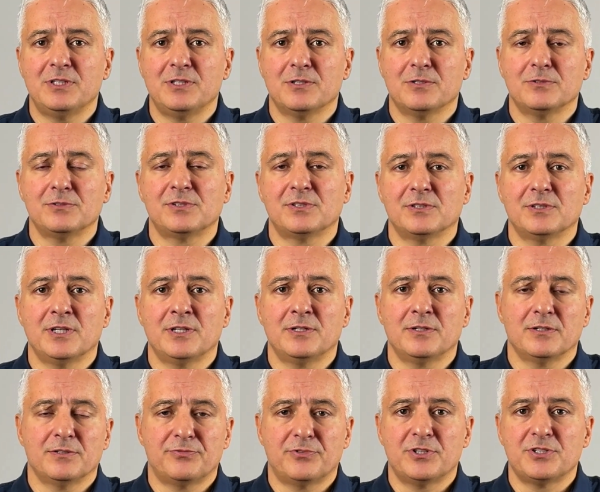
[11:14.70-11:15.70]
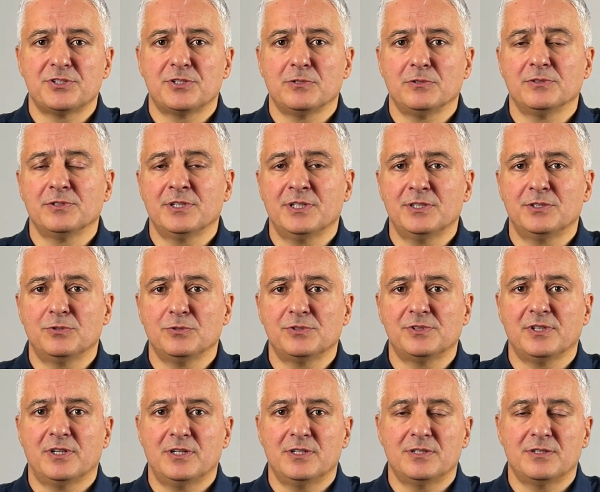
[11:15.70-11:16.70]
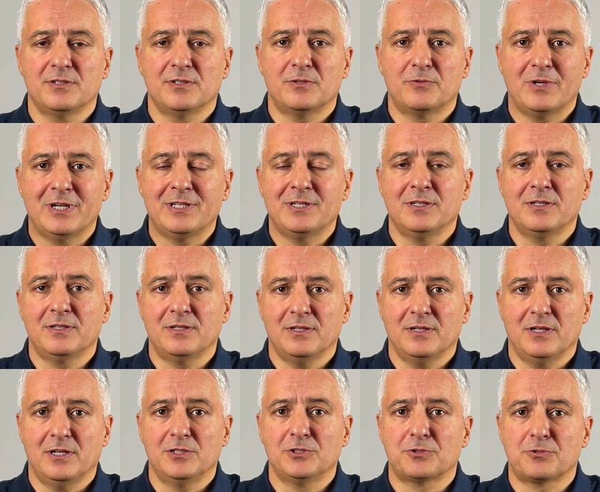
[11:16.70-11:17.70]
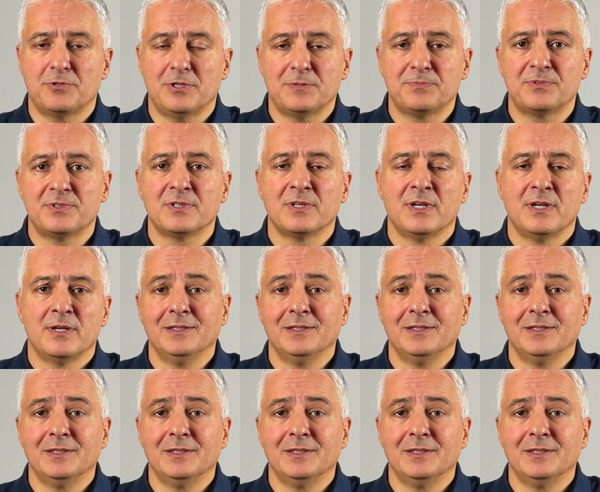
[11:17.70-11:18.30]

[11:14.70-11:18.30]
videos, then first you'll need to start writing a script,